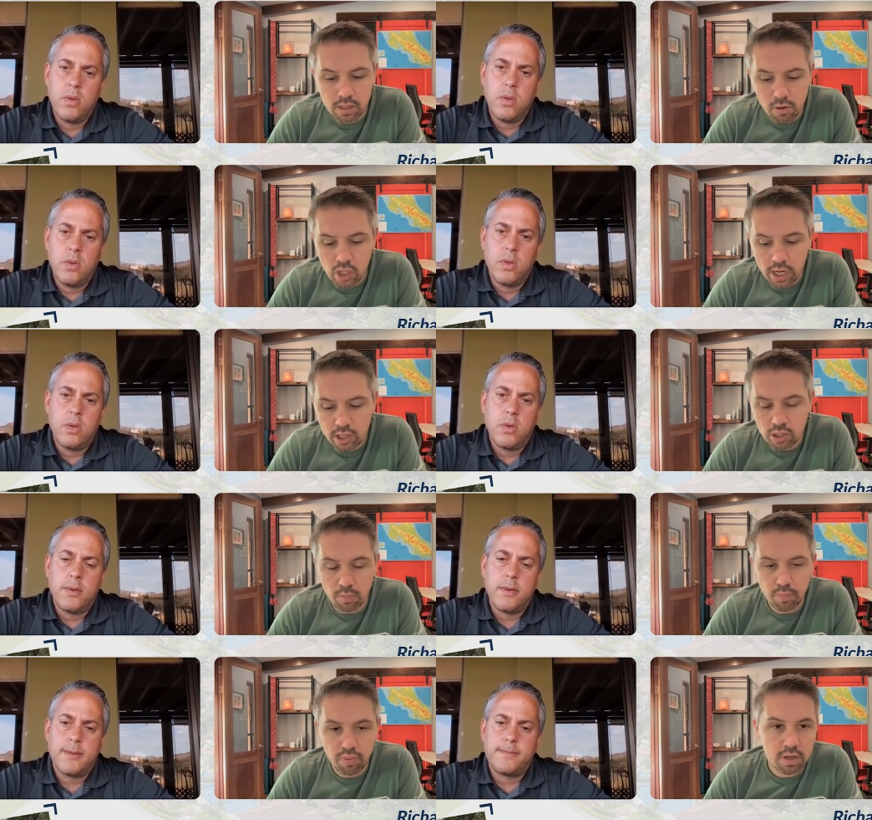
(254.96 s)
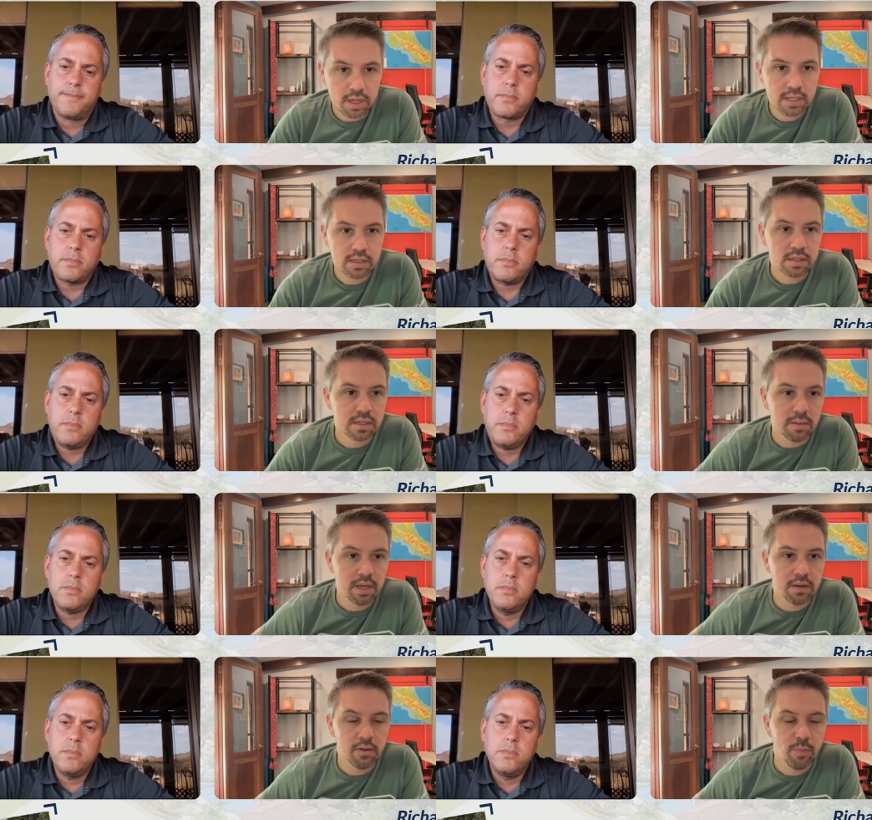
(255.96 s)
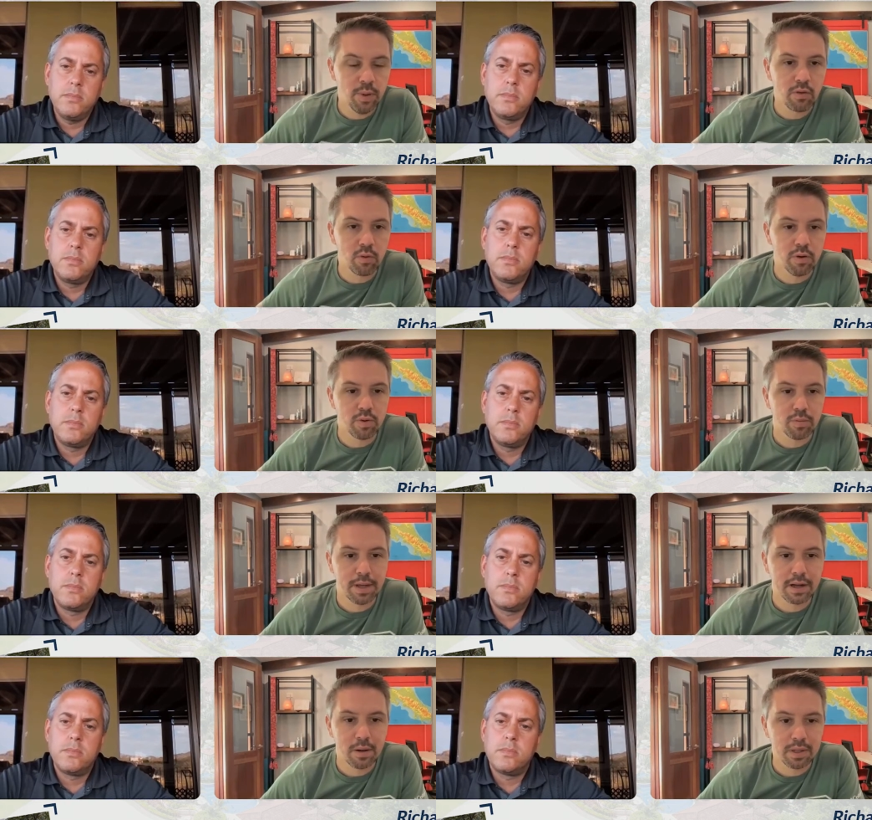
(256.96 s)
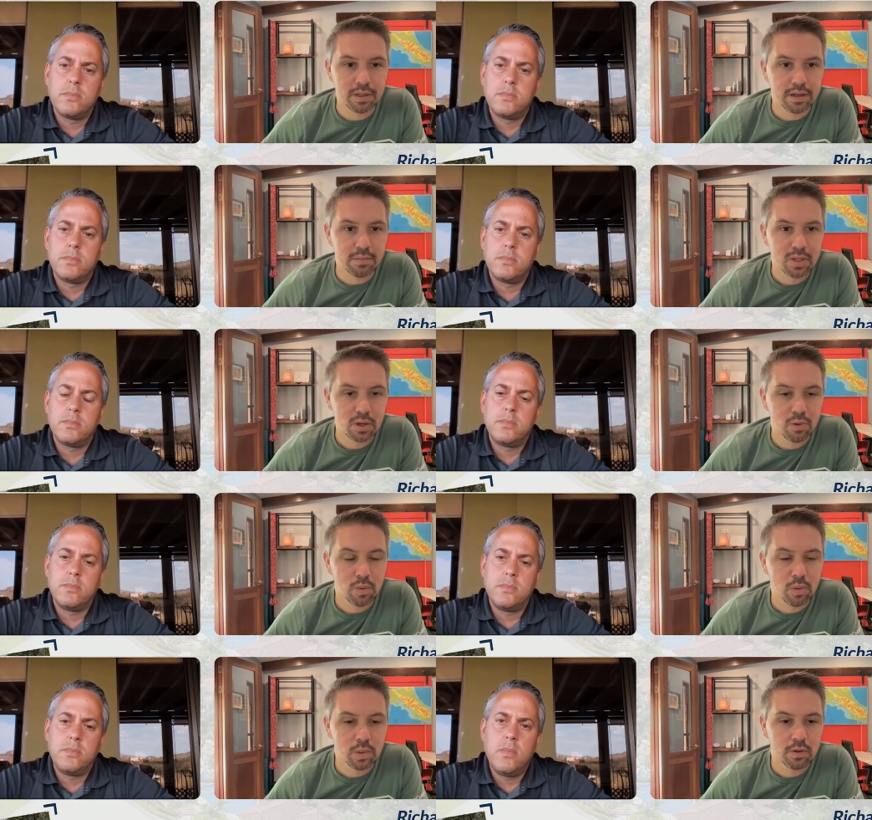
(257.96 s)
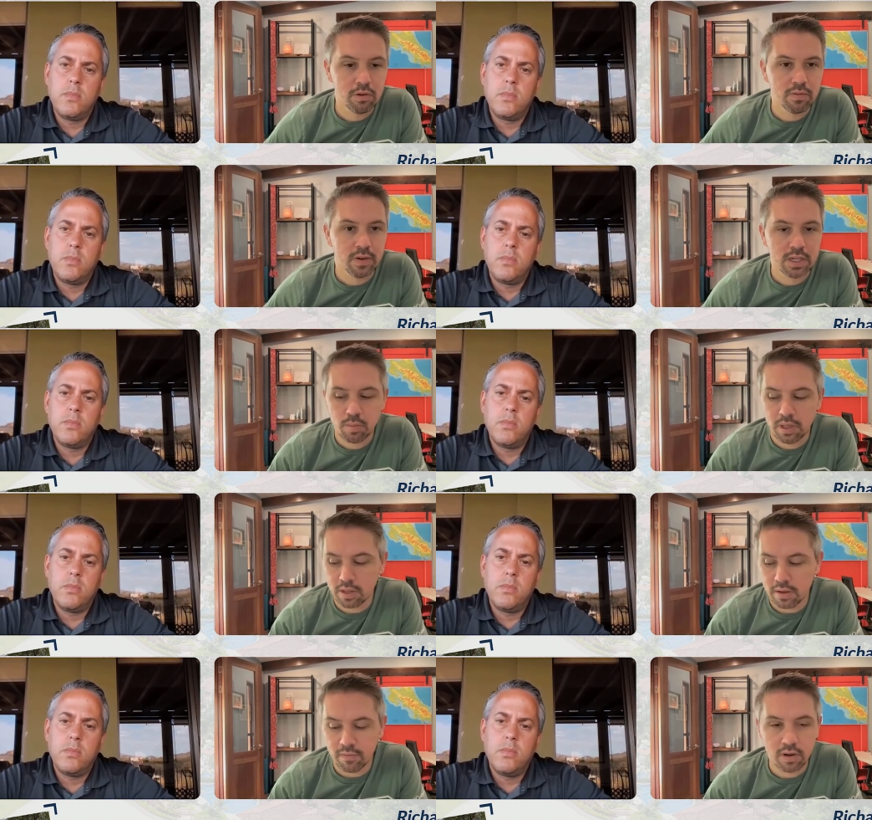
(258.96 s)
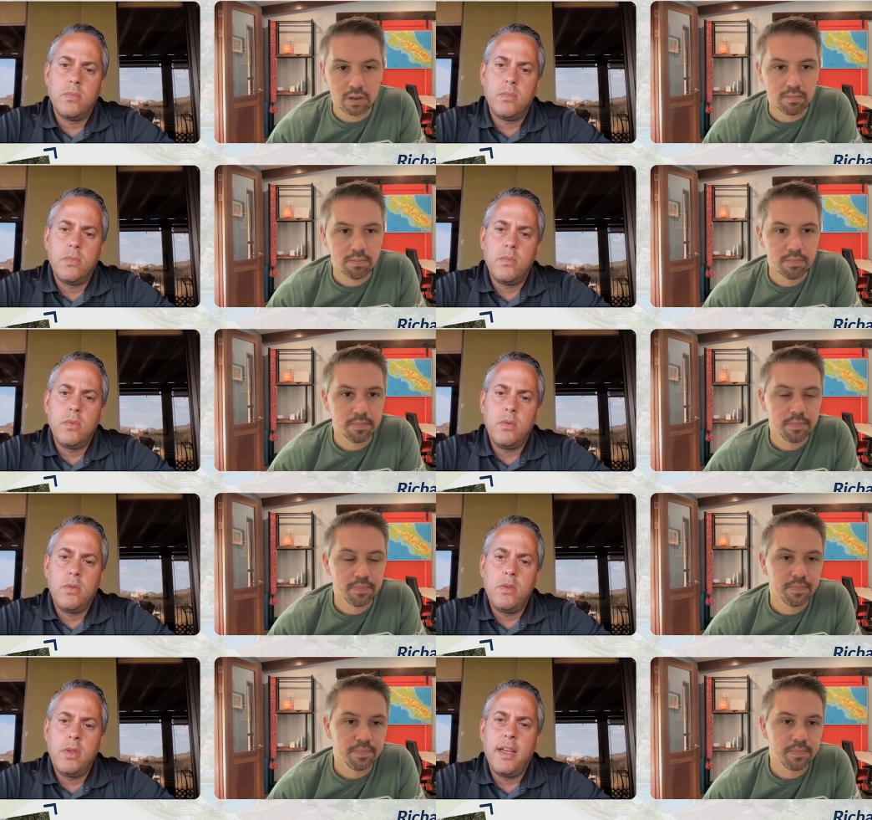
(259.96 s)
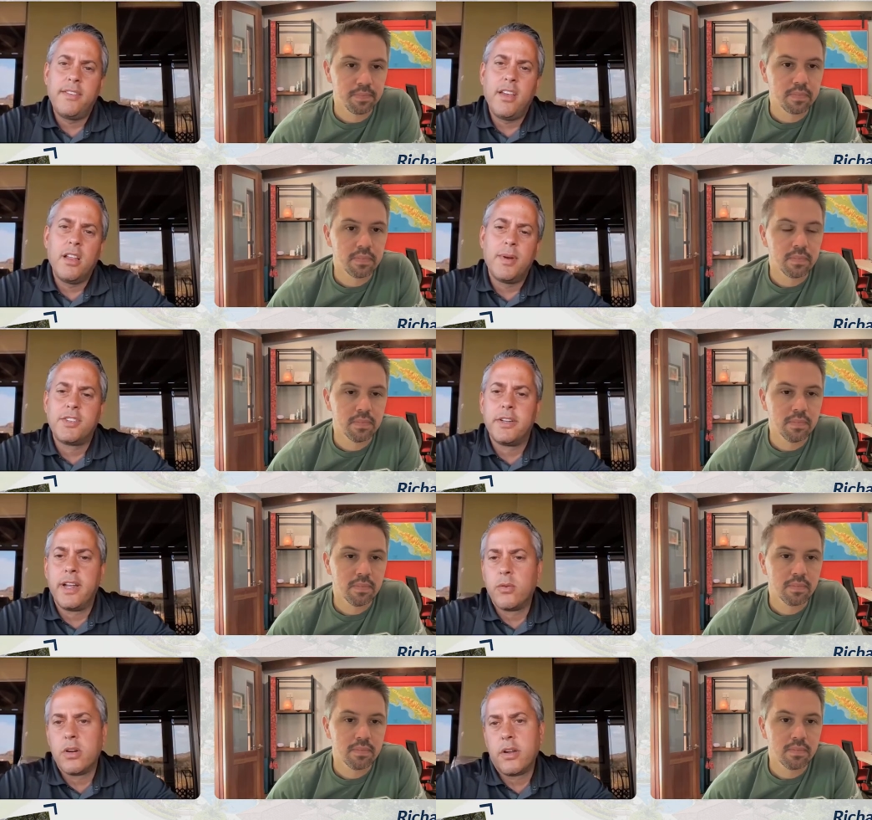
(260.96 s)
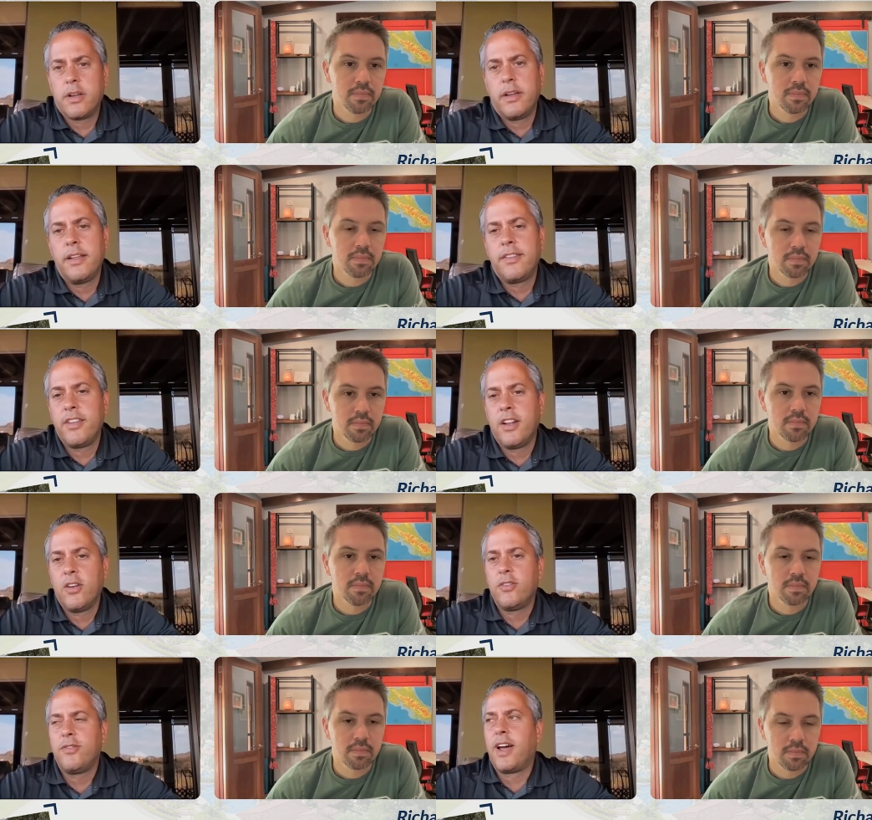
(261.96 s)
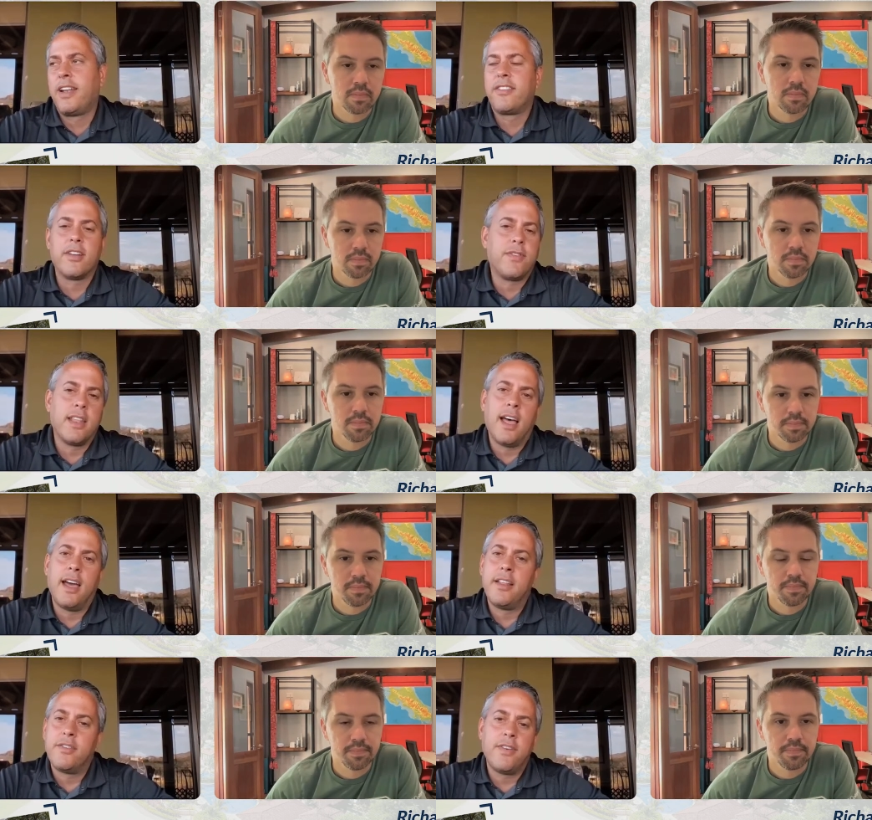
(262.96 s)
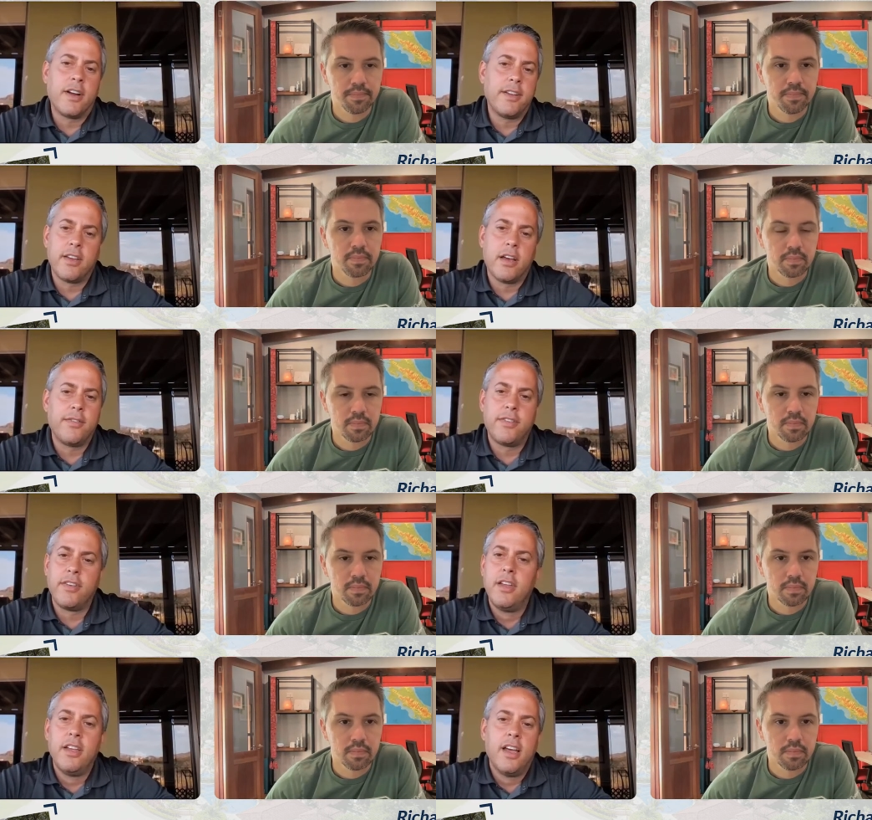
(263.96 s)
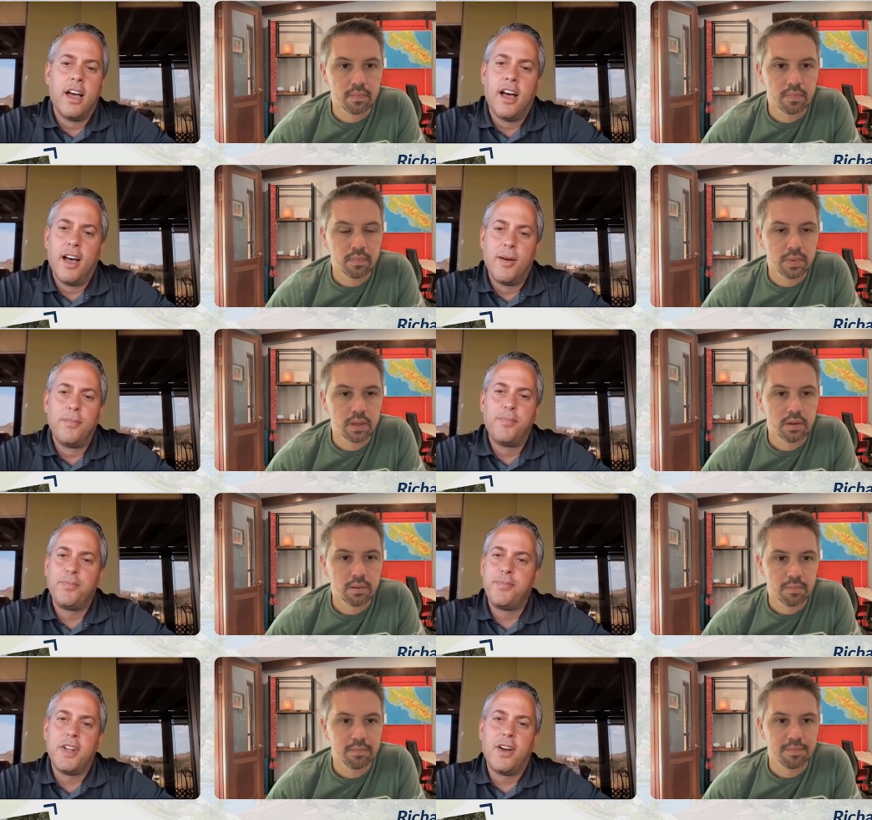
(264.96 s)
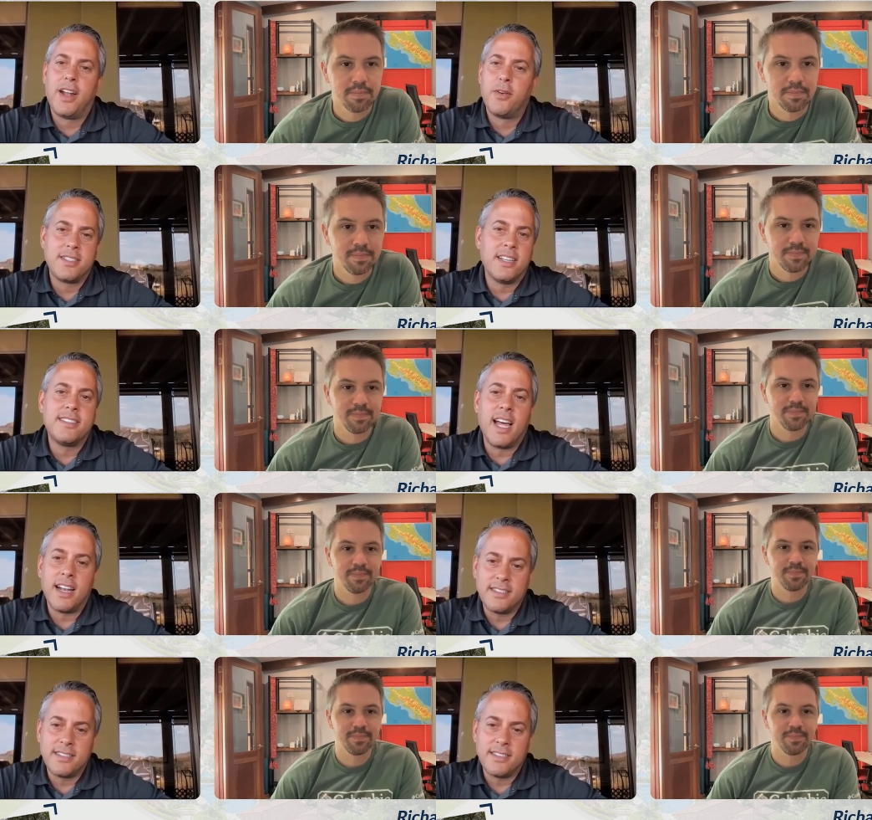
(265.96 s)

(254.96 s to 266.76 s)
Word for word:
Speaker 1: negotiation in the price? I mean, you've been through it probably a couple of times. So, what, what would your advice be on that front?
Speaker 2: Yeah, it's all about your network. It's, you know, finding stuff online is very tough. Um, you know, I don't want to say it's non